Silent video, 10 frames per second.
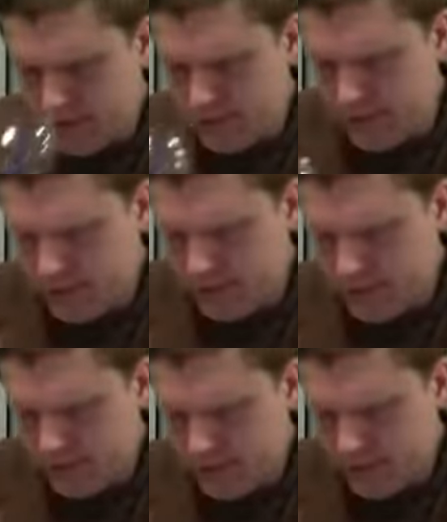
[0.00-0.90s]

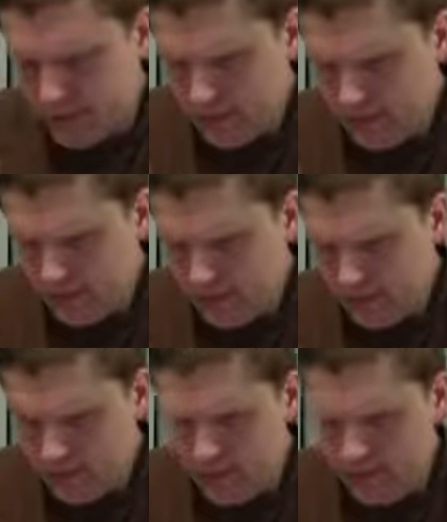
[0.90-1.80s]

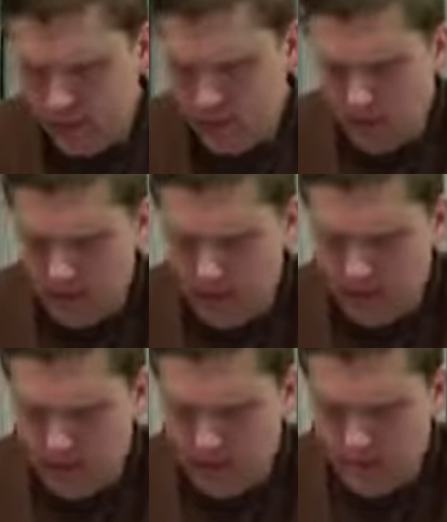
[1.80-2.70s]

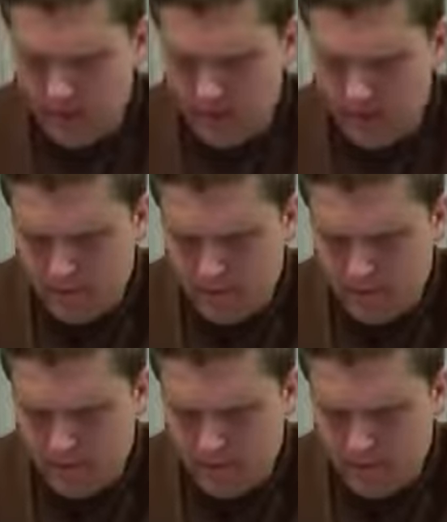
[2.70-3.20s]
No one is speaking in this clip.